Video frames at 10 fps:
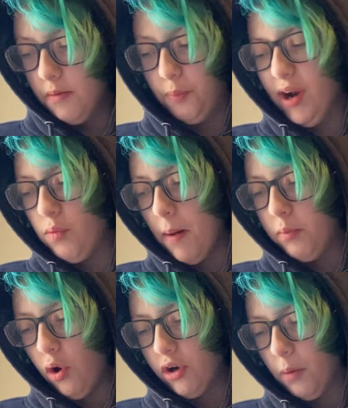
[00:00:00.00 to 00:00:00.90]
Break one
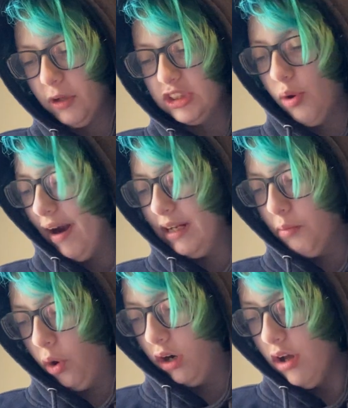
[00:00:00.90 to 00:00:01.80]
bowl and I'll bring 20
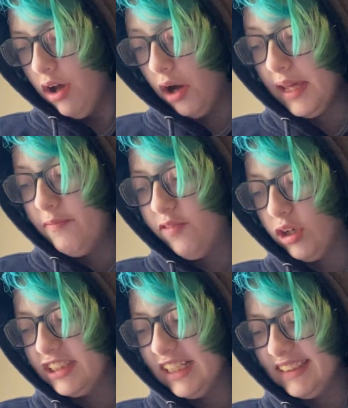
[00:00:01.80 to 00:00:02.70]
more. I'll keep
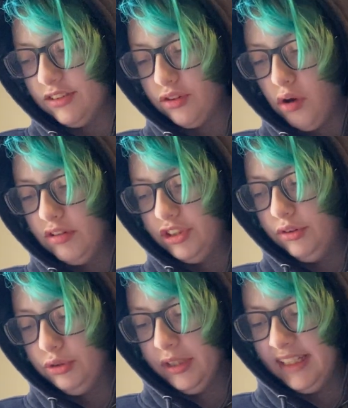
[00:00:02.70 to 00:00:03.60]
forcing it down your throat until
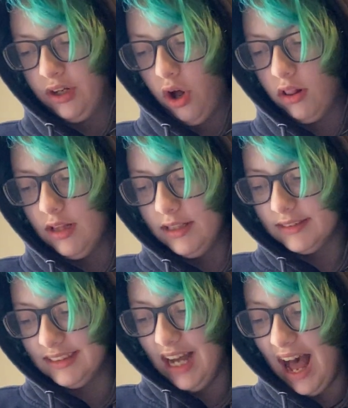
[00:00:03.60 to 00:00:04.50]
you drink it all.
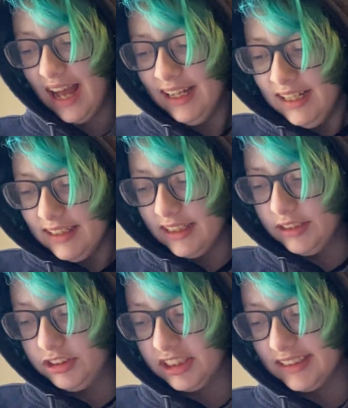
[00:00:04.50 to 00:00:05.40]
Ah! Can
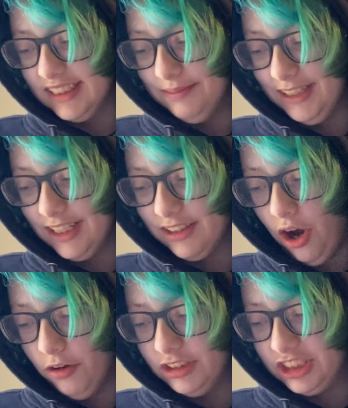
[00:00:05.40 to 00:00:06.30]
you just leave me
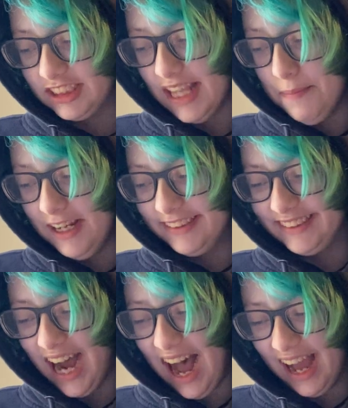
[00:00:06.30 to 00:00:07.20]
alone? Just let me
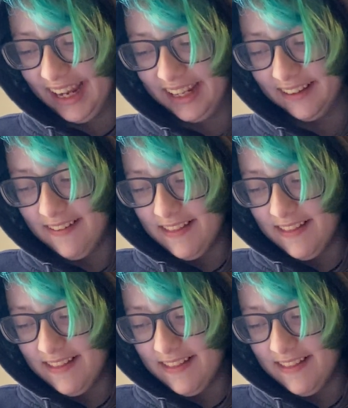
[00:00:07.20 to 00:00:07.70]
die!"